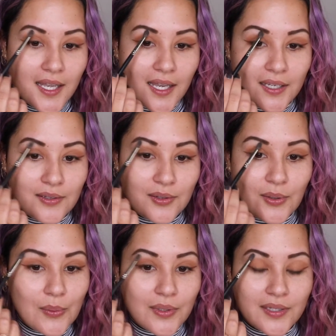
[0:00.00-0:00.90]
and you
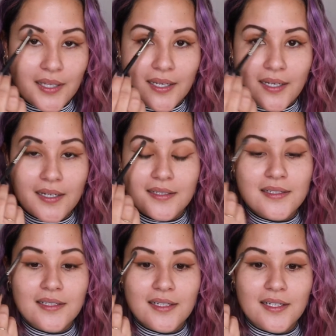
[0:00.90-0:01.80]
know, we're like
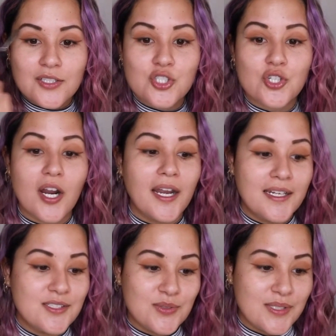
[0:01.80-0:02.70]

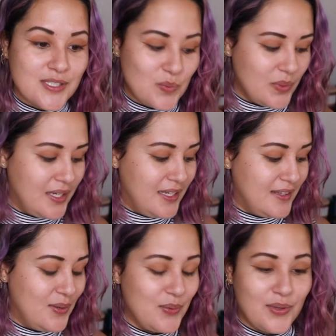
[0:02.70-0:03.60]
trying to explain
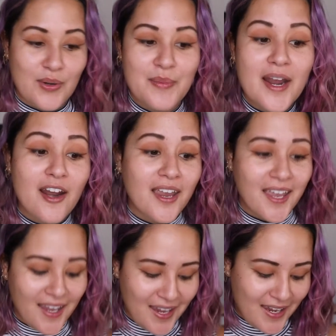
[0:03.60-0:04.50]
that we were
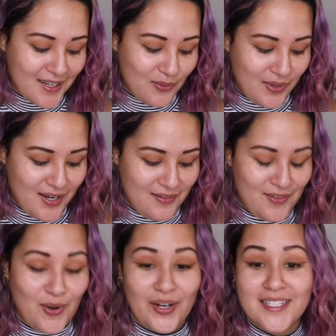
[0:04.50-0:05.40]
American and we had
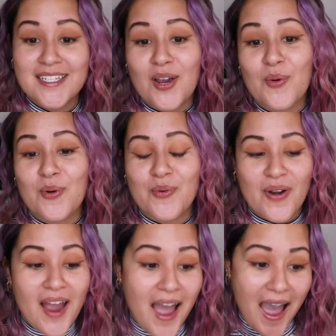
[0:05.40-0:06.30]
no idea where
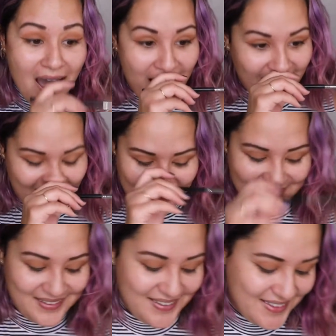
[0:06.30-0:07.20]
we're at,
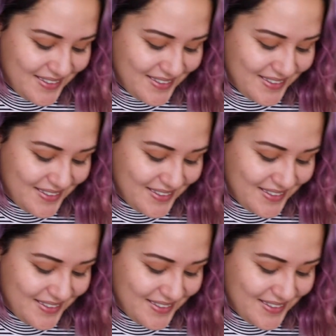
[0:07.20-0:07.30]
and